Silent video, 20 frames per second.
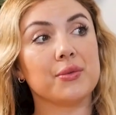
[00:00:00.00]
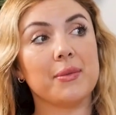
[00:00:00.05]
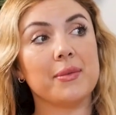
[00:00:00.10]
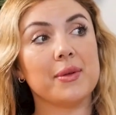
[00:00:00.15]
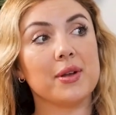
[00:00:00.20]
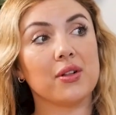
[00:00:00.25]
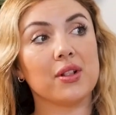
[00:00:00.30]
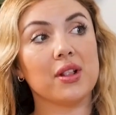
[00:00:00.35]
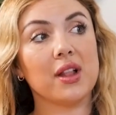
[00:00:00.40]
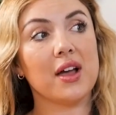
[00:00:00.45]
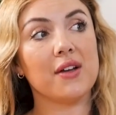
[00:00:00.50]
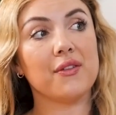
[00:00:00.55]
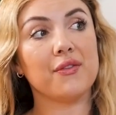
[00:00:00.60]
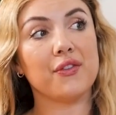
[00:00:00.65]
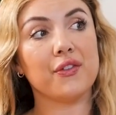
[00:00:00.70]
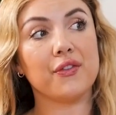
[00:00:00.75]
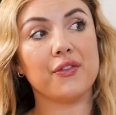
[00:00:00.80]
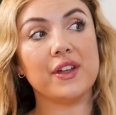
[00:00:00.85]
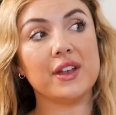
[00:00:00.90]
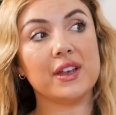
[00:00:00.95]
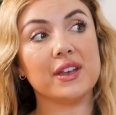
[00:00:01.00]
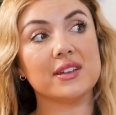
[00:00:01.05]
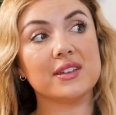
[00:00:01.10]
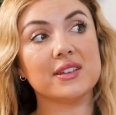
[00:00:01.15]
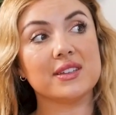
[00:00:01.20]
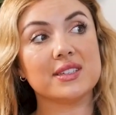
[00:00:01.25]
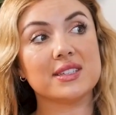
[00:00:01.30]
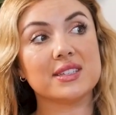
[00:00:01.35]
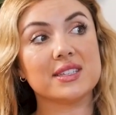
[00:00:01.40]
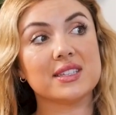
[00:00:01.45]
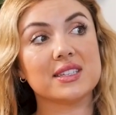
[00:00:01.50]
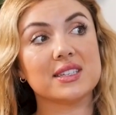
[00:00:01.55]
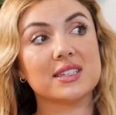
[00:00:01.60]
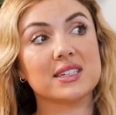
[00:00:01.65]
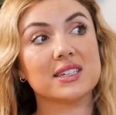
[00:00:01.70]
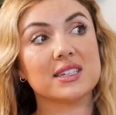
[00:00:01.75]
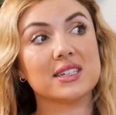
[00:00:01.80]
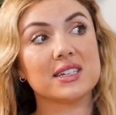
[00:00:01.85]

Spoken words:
women online for fitness,